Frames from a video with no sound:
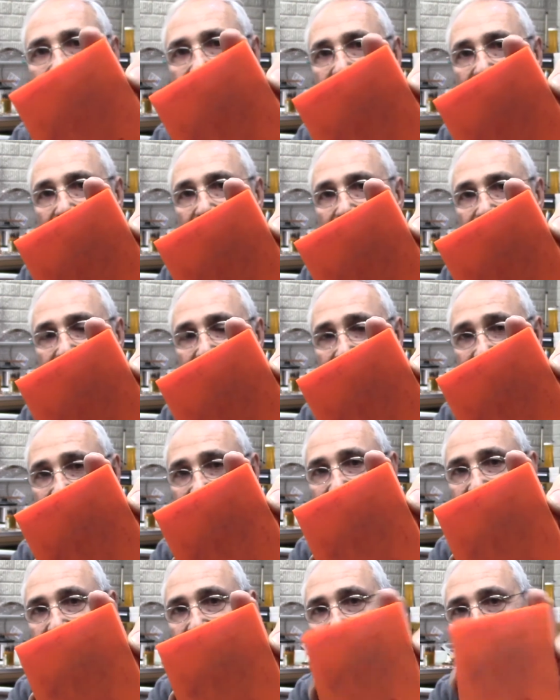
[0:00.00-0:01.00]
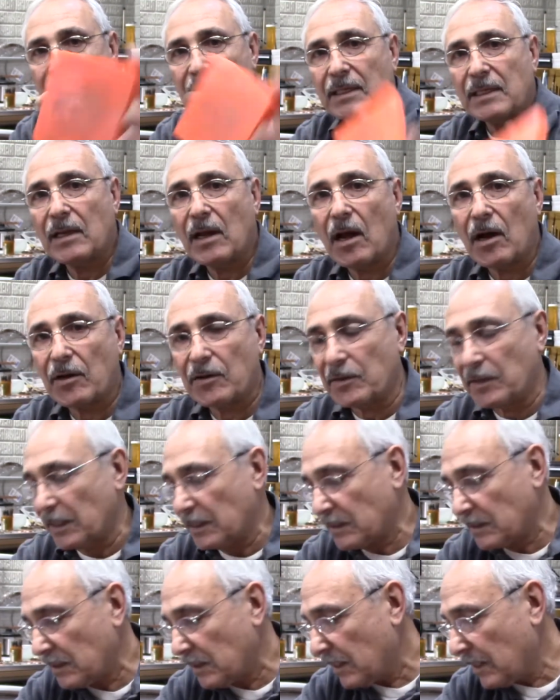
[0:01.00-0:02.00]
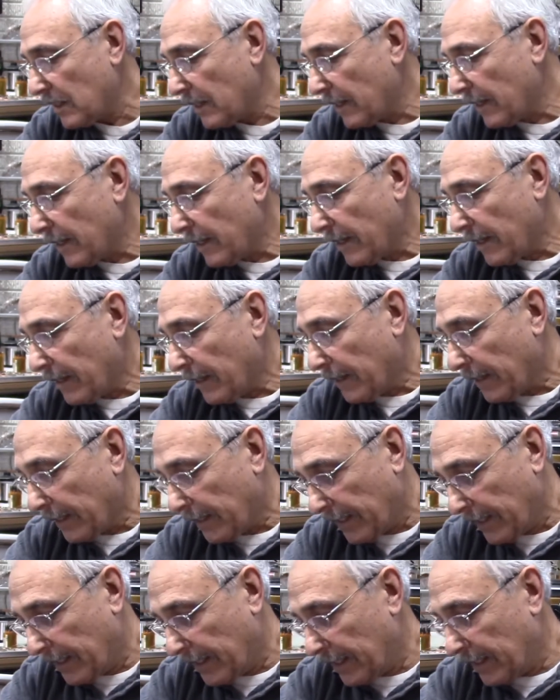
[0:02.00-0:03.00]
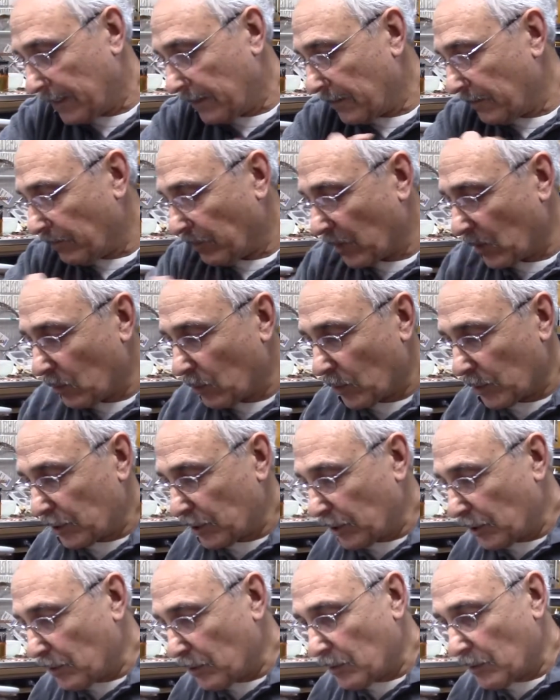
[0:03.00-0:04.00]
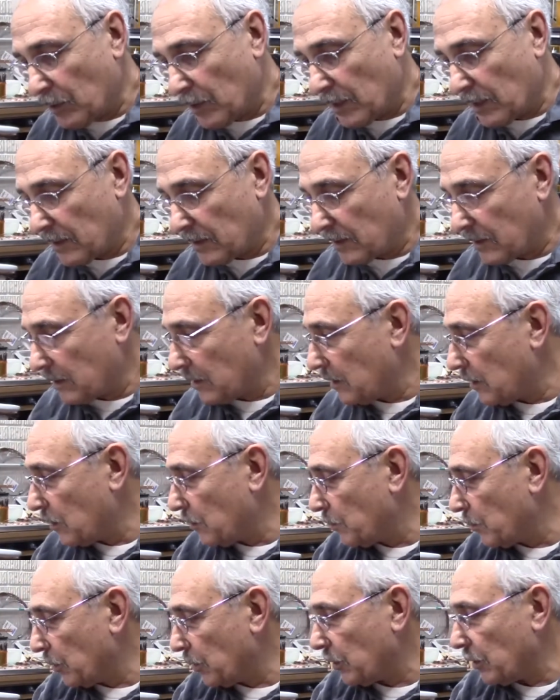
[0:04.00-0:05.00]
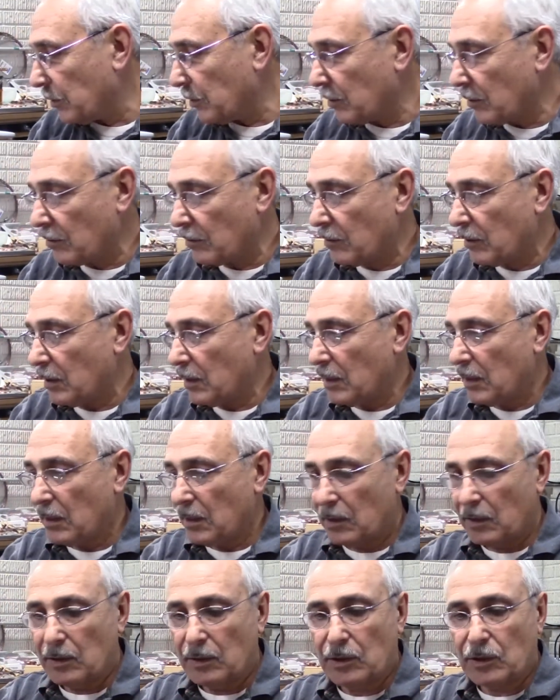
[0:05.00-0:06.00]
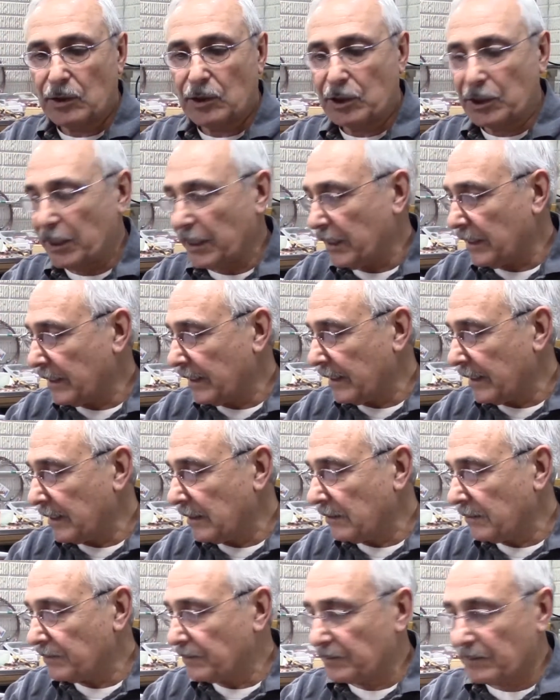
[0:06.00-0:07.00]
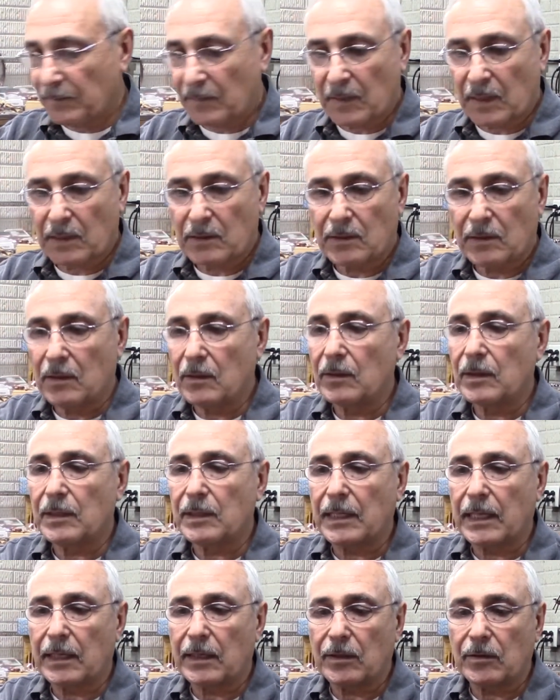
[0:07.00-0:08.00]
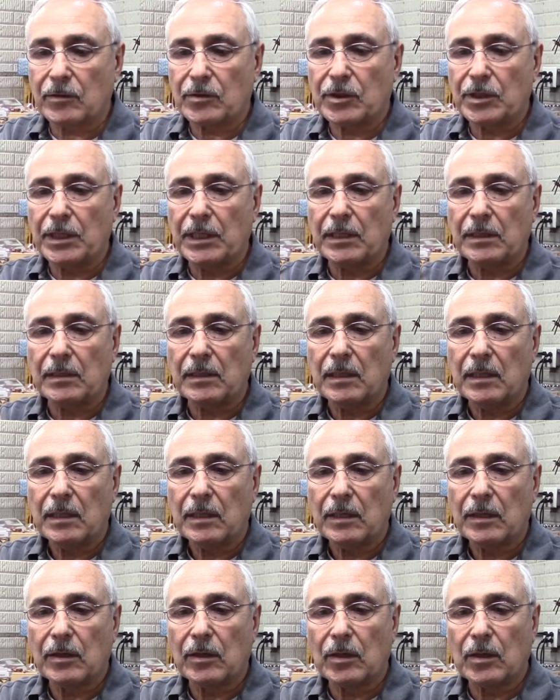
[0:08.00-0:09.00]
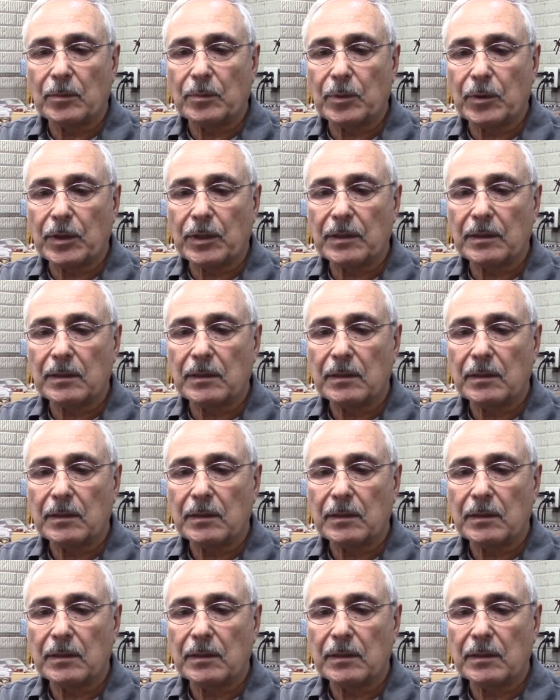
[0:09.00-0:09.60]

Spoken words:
size. They get different hardness, and what you do is you put your sheet in. So you take your sheet, you're going to put it